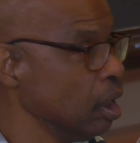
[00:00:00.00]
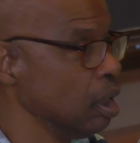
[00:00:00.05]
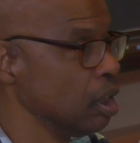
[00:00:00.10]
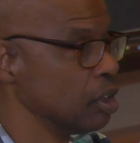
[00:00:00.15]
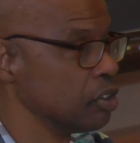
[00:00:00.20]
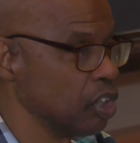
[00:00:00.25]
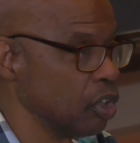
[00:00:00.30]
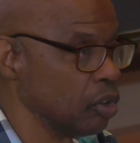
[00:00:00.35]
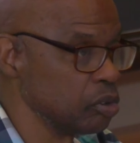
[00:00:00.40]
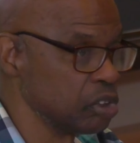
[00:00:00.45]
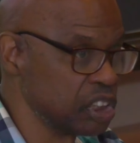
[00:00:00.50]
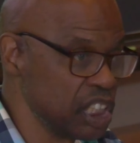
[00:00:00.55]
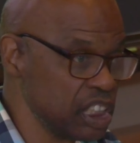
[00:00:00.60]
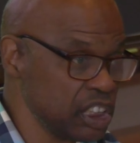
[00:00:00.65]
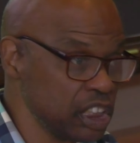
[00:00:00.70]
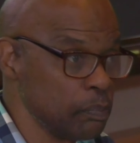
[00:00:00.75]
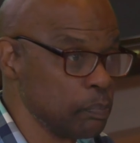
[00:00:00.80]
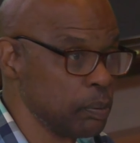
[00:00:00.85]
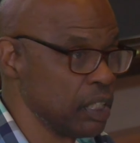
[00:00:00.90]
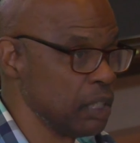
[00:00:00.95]
So
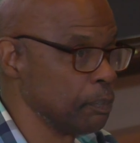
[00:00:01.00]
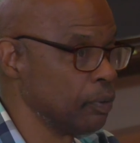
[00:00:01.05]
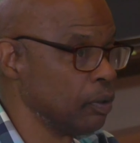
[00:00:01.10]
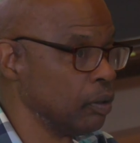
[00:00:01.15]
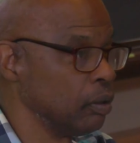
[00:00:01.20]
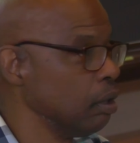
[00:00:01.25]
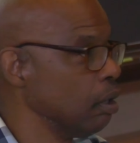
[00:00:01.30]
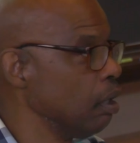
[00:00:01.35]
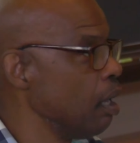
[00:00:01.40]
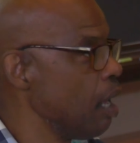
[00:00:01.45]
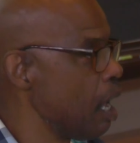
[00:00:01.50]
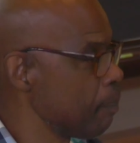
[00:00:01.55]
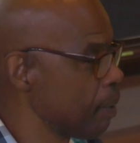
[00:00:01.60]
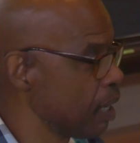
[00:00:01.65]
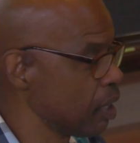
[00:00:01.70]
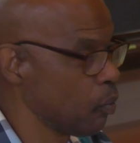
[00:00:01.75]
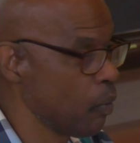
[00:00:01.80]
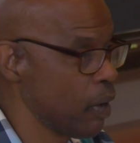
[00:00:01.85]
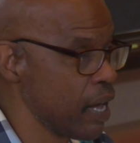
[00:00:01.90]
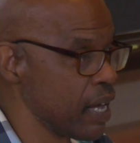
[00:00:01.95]
teaching people, and by
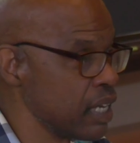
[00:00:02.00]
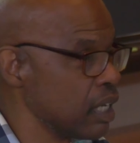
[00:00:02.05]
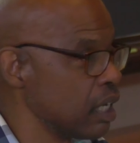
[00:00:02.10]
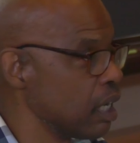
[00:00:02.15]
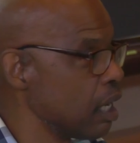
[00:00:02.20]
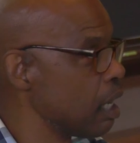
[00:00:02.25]
the way,